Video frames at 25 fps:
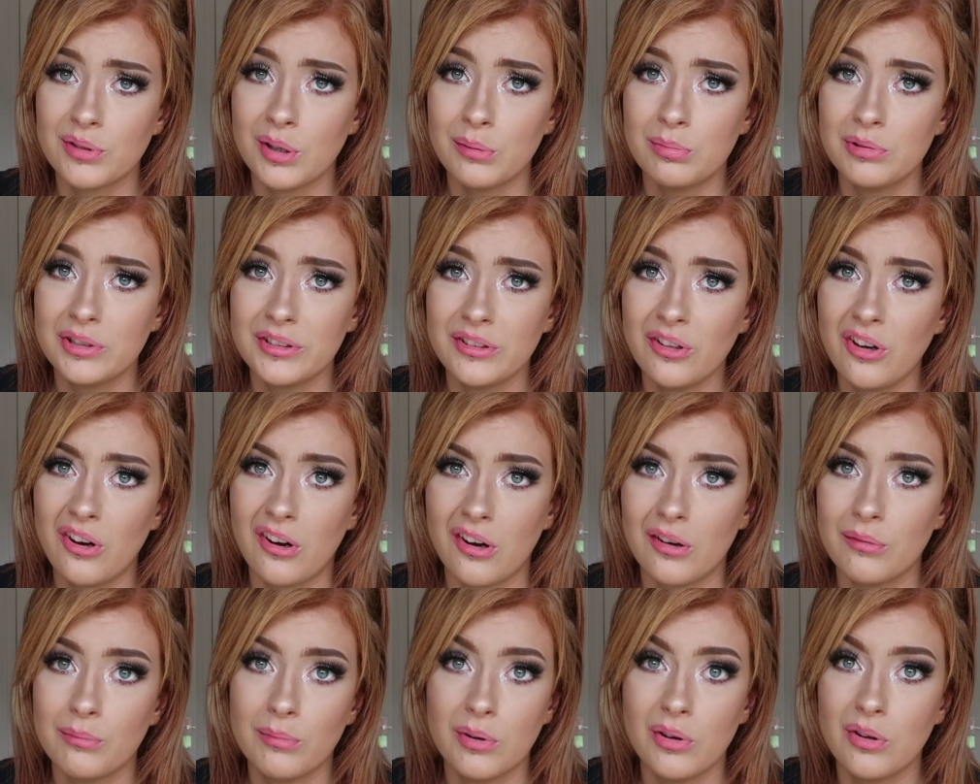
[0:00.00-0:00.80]
Probably
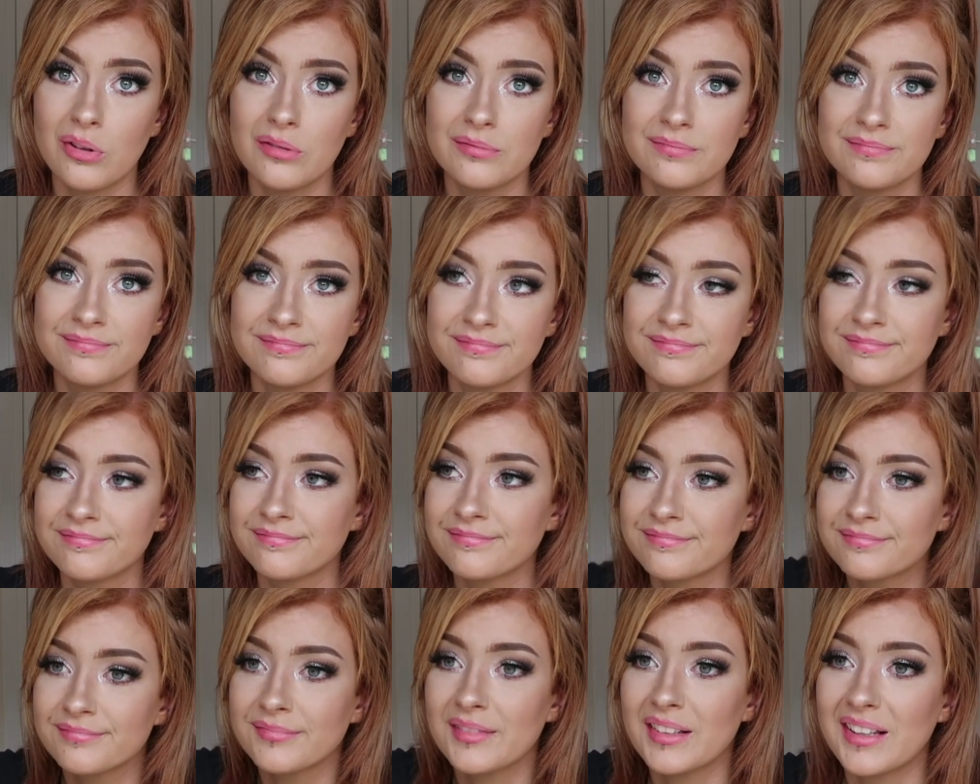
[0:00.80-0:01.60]
not, but
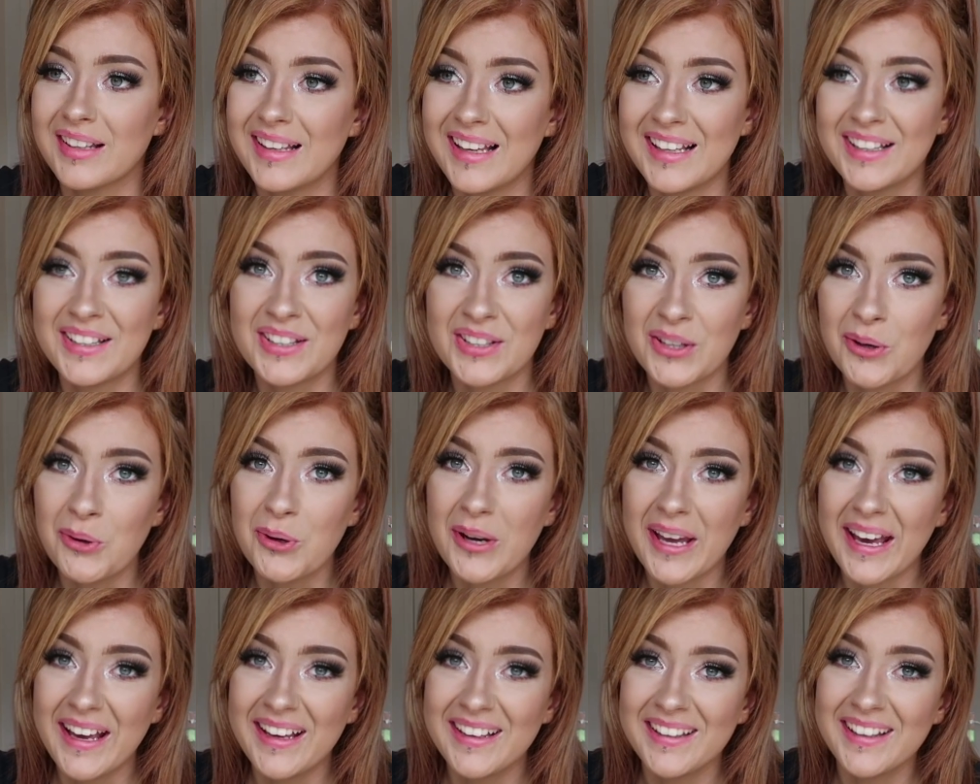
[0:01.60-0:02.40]
it's
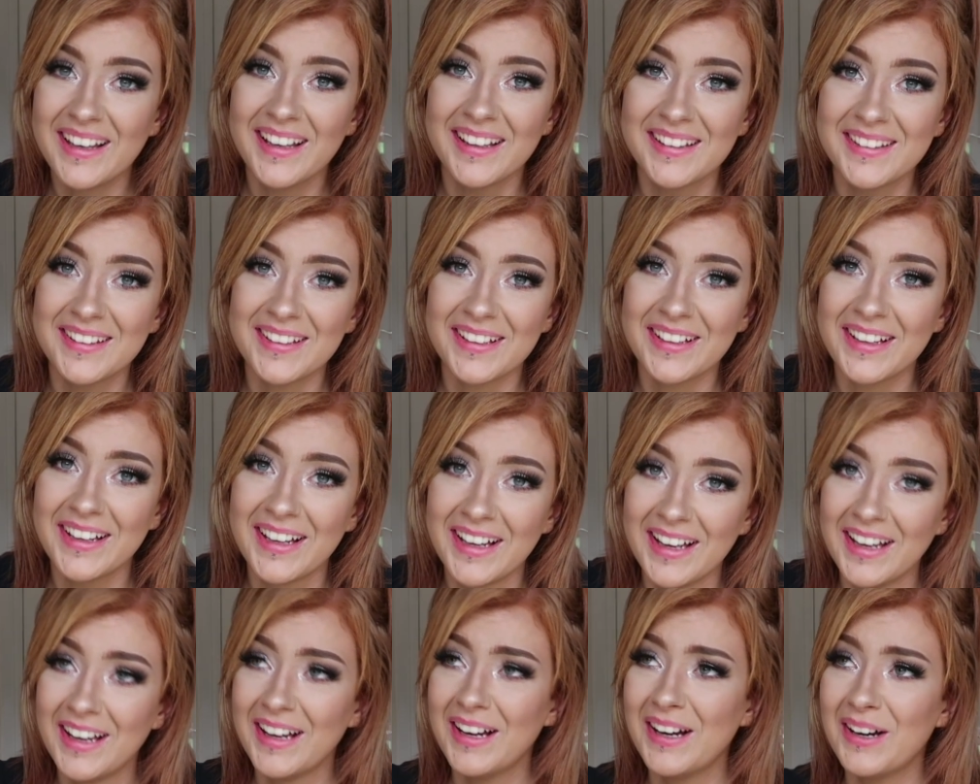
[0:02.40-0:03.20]
okay
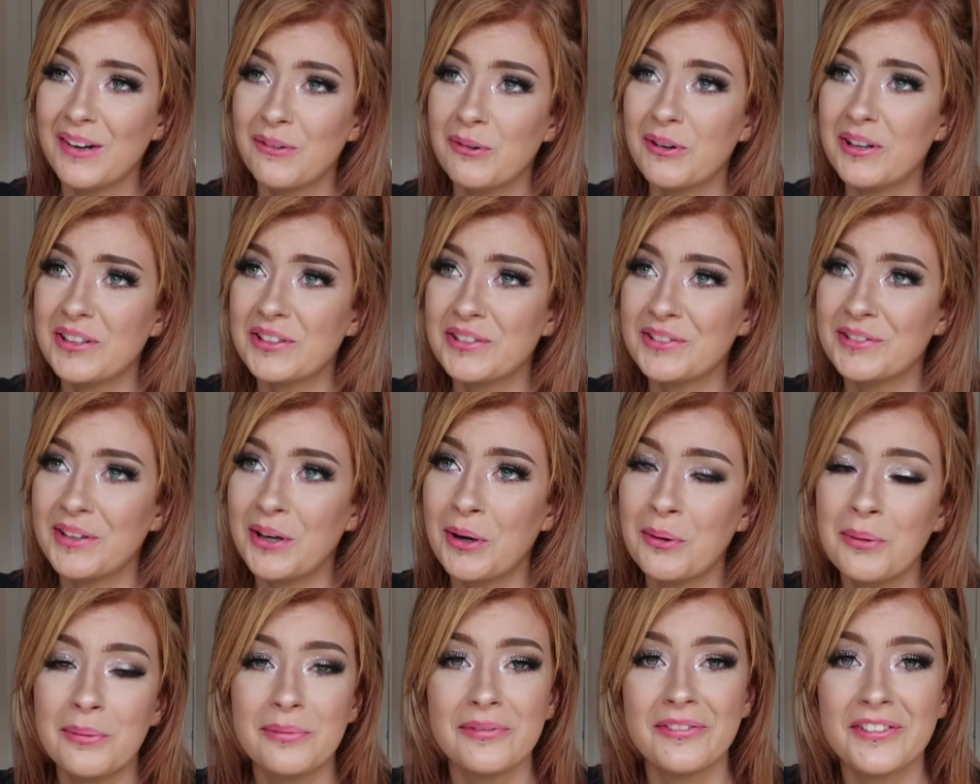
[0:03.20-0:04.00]
to wish and
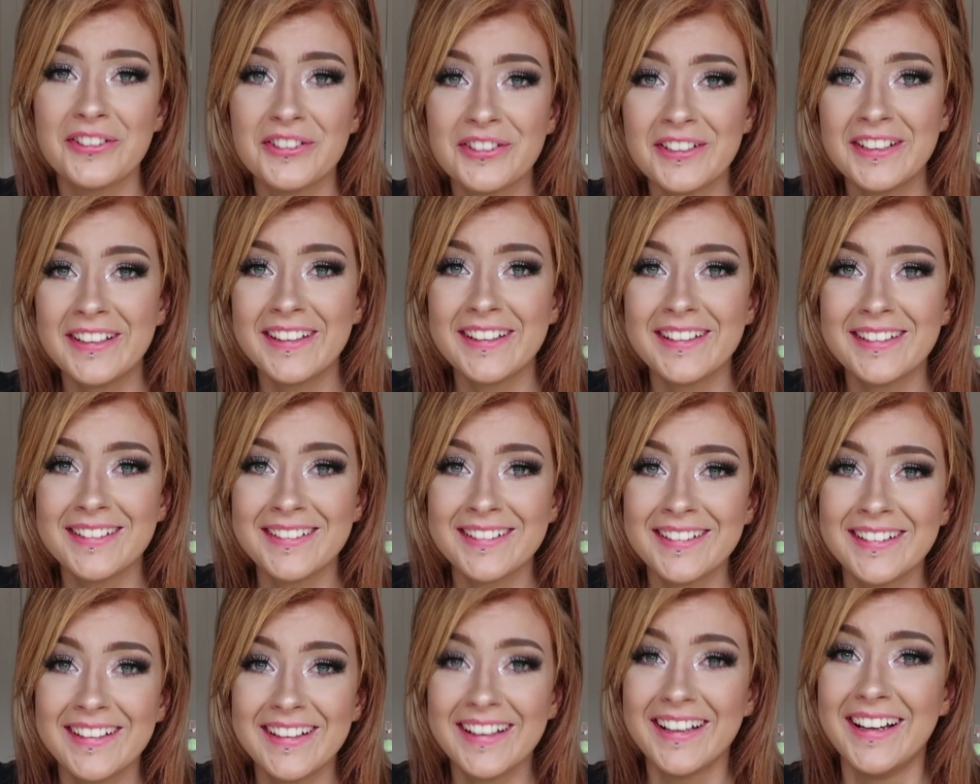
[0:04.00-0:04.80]
hope for shit,
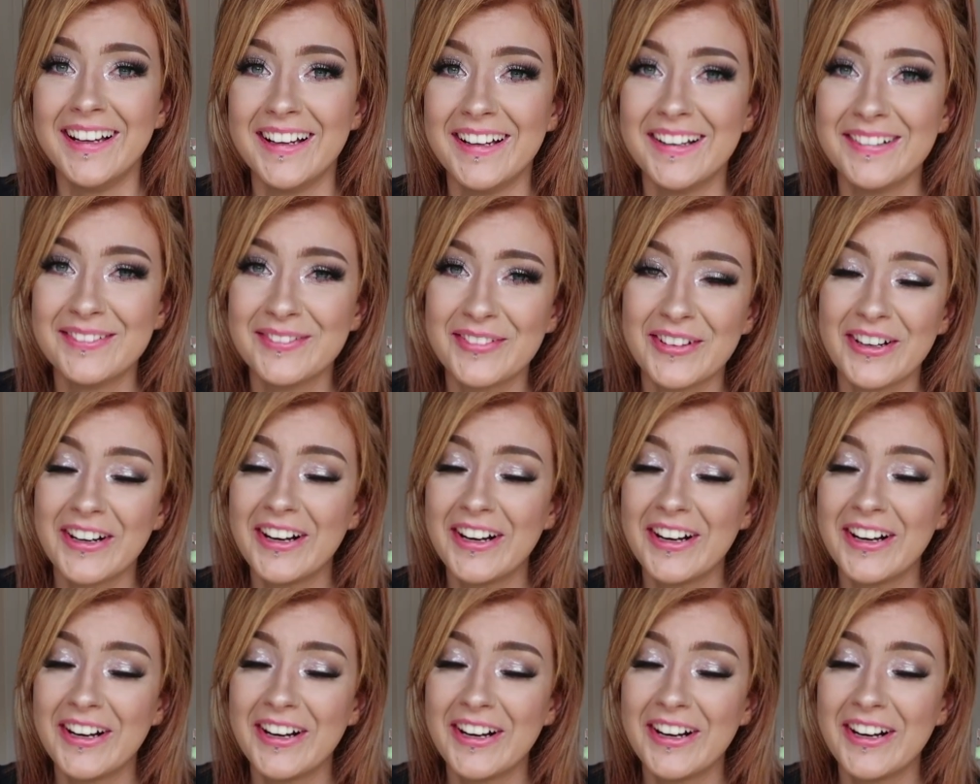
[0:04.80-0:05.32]
isn't it?